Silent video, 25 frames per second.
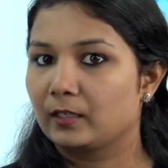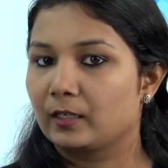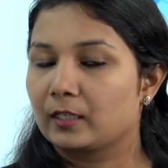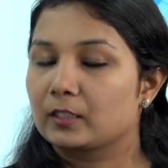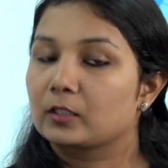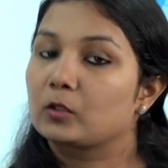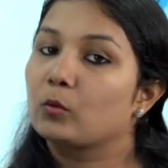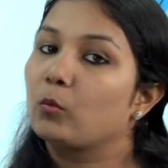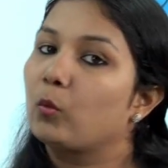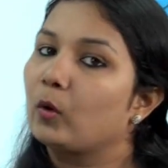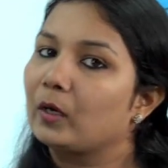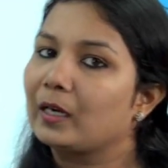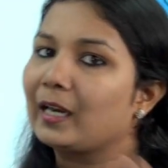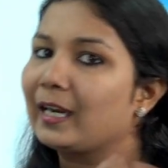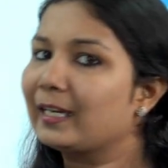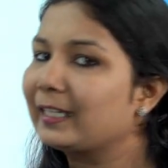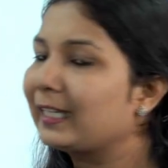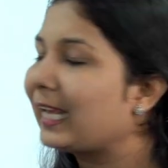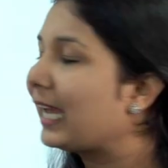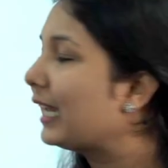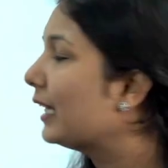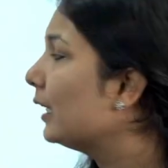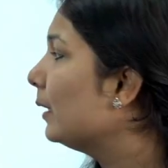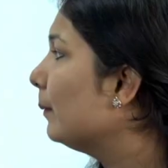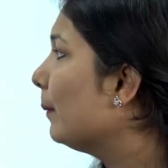So, what are
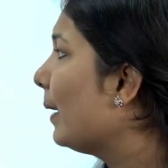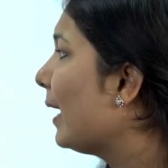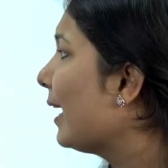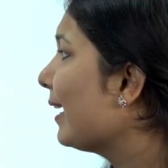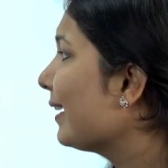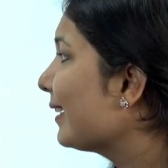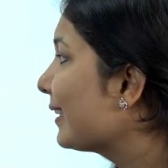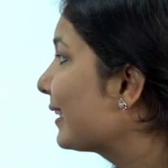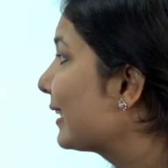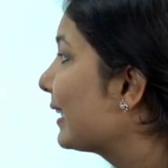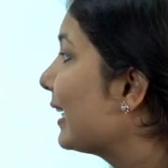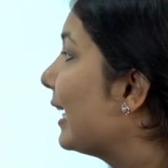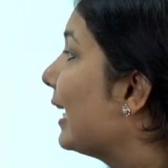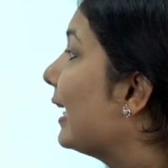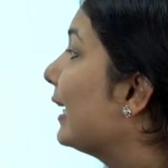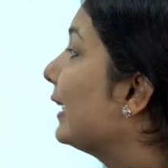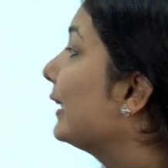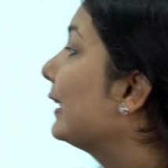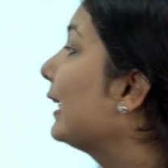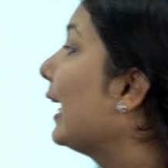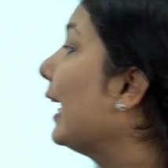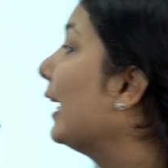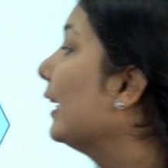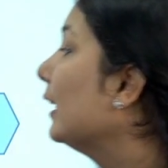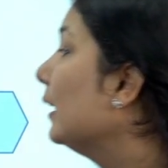tally marks?
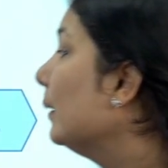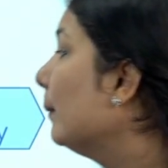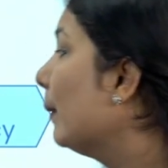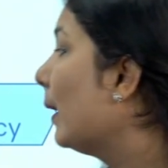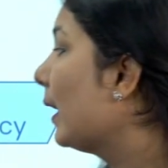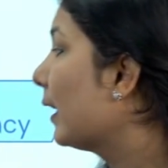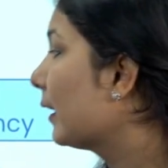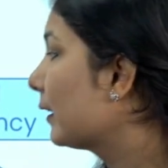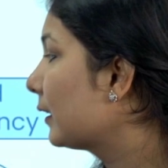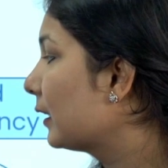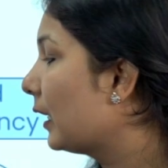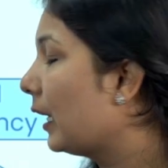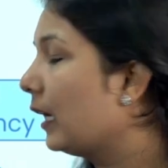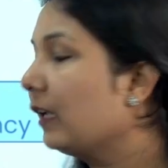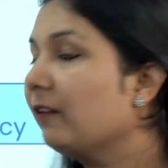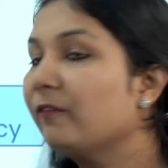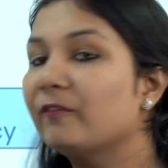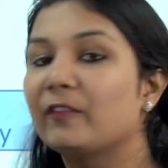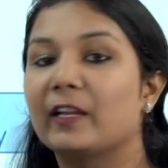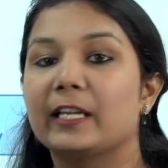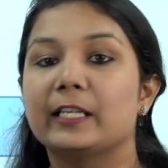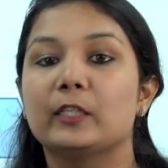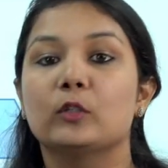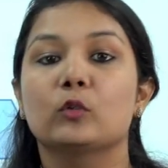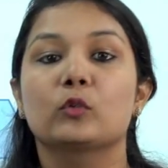Tally marks are
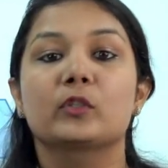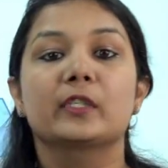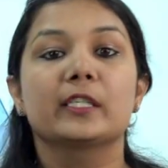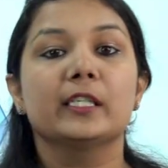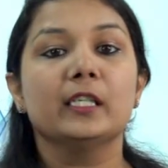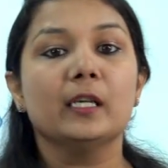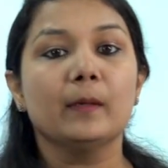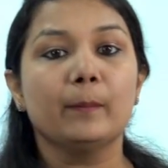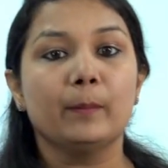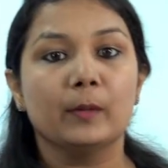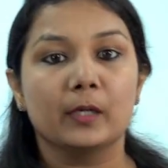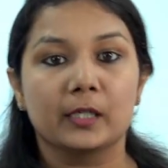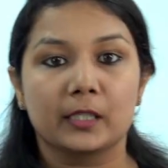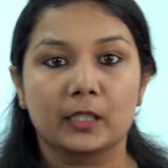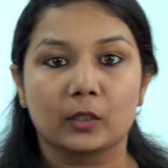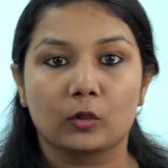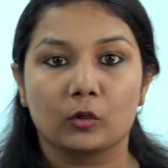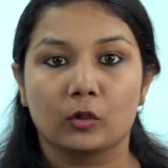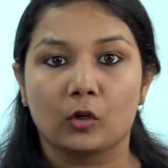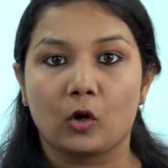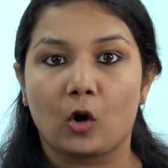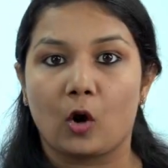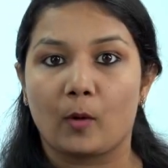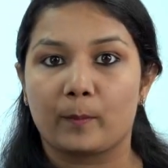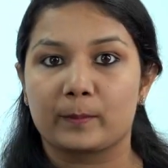when you see a
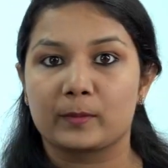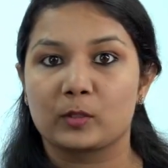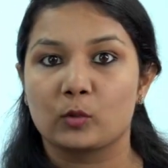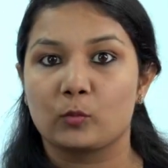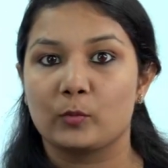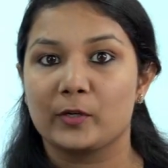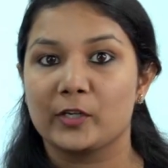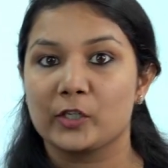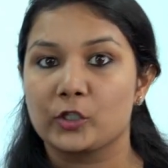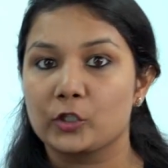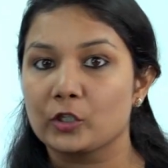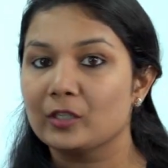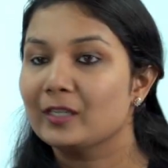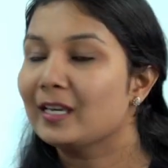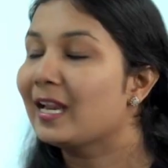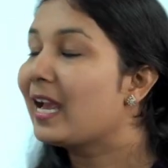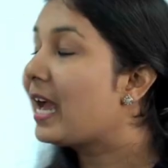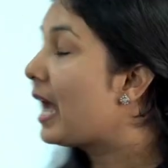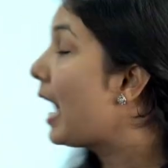particular observation